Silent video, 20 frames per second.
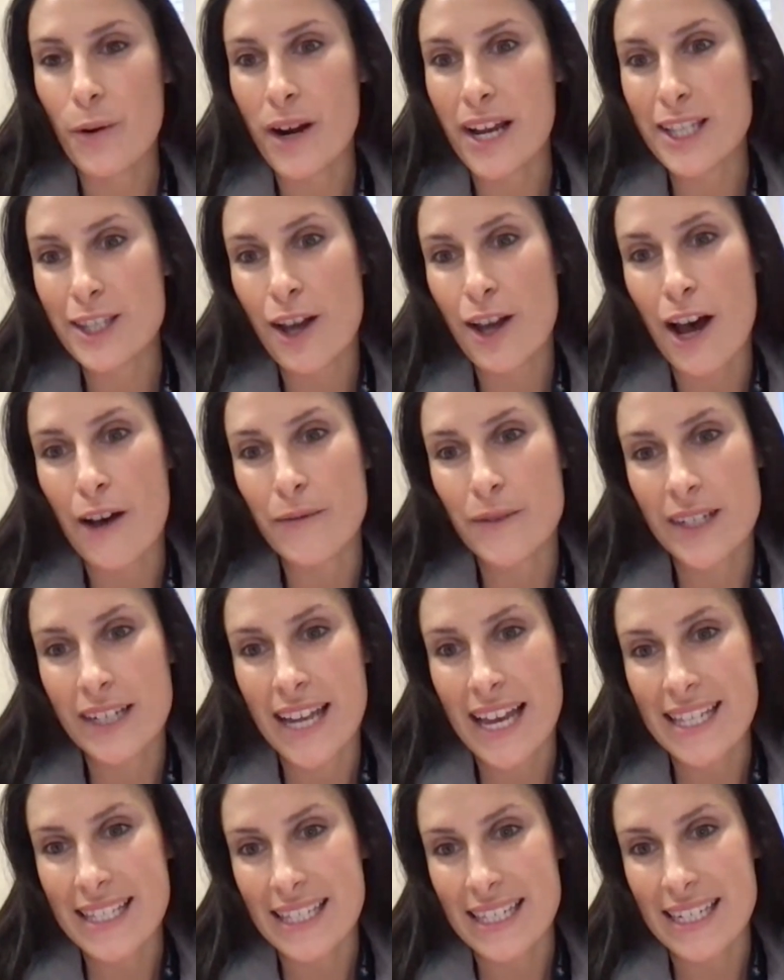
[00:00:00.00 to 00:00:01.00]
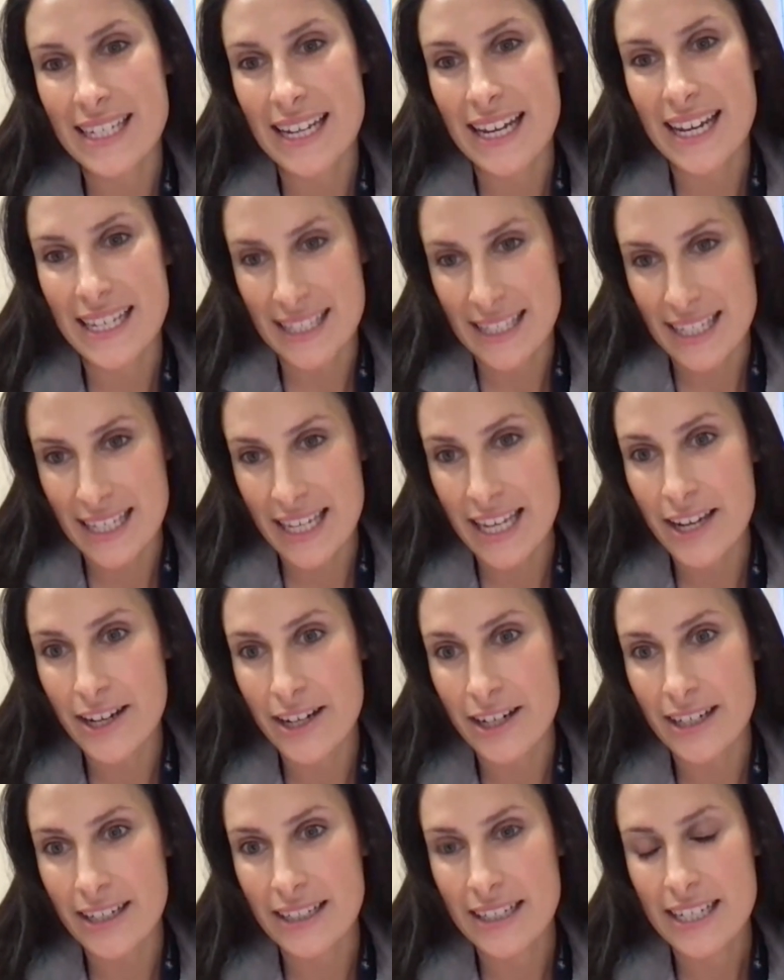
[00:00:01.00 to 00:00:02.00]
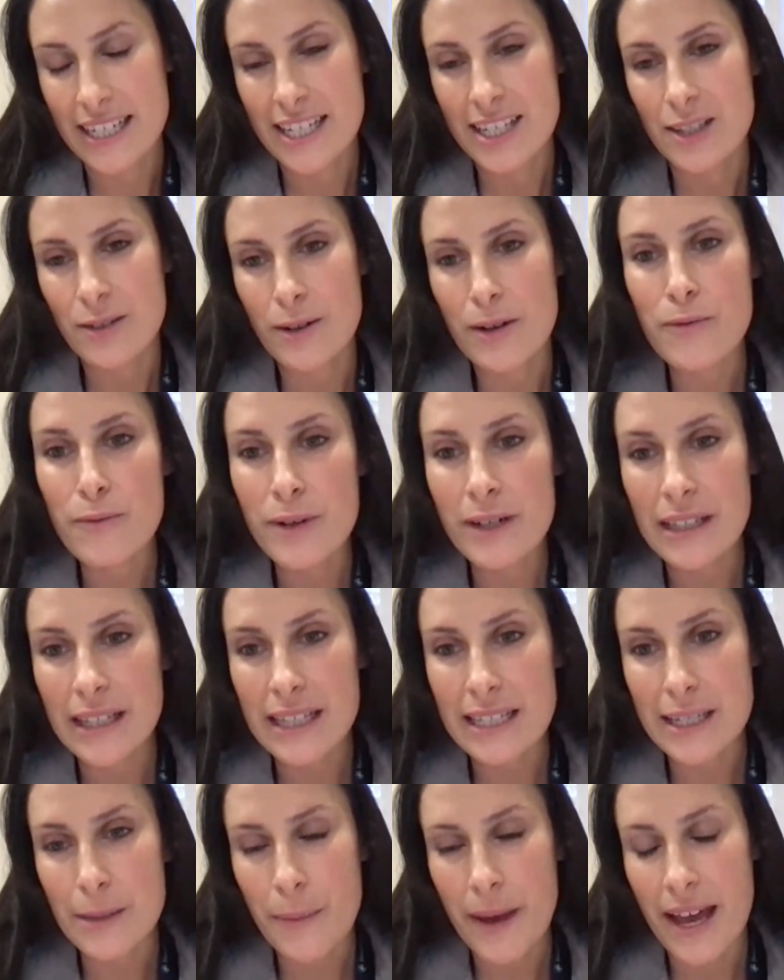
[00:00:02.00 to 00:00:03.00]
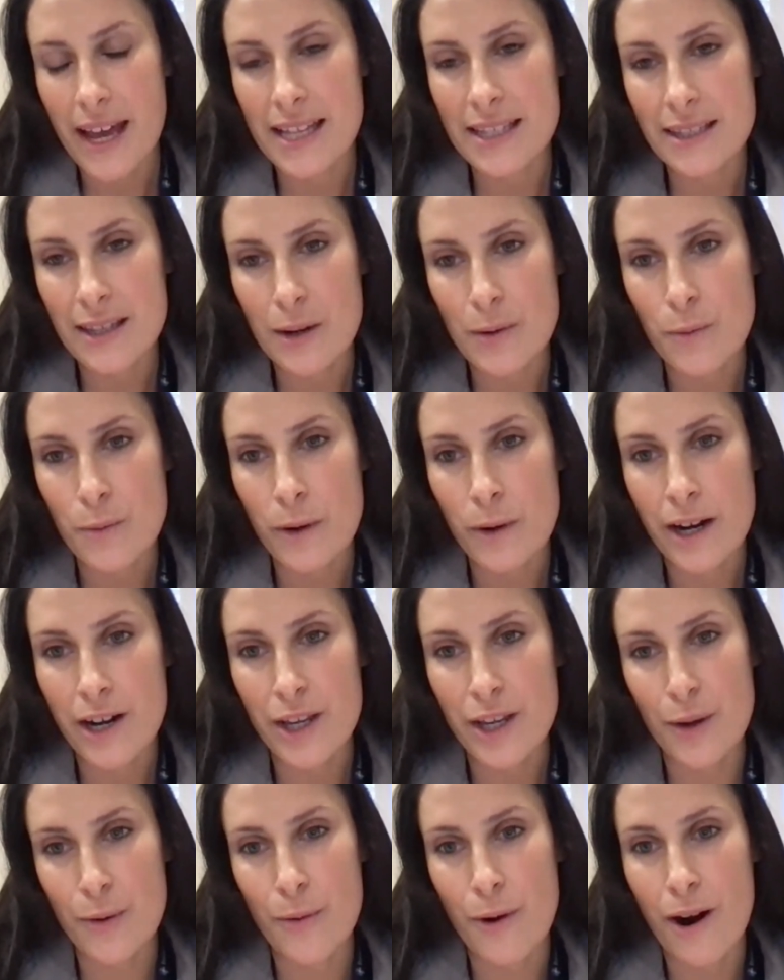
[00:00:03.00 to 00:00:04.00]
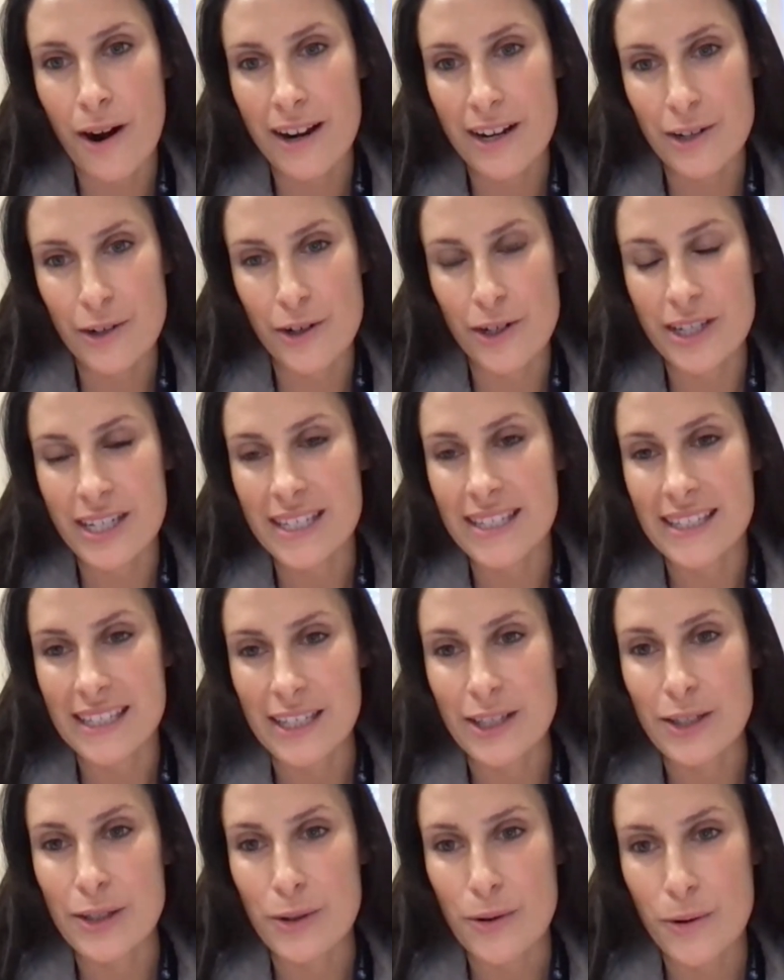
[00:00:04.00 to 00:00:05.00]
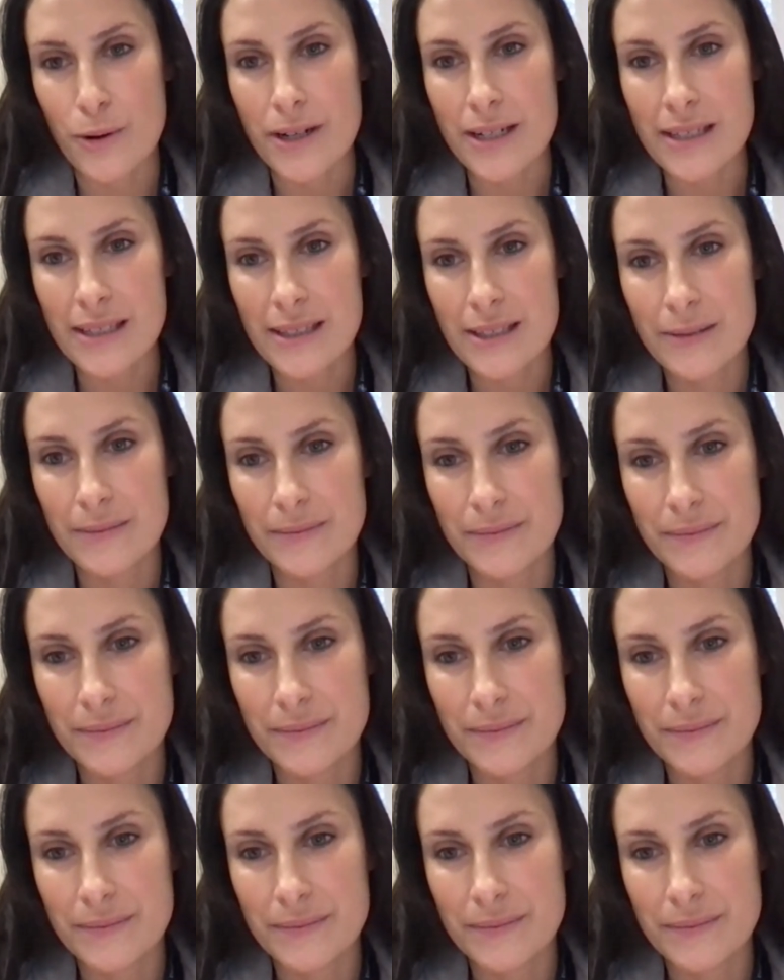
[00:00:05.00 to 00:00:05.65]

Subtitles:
or as often as a year. So it really depends on where you are in your disease course.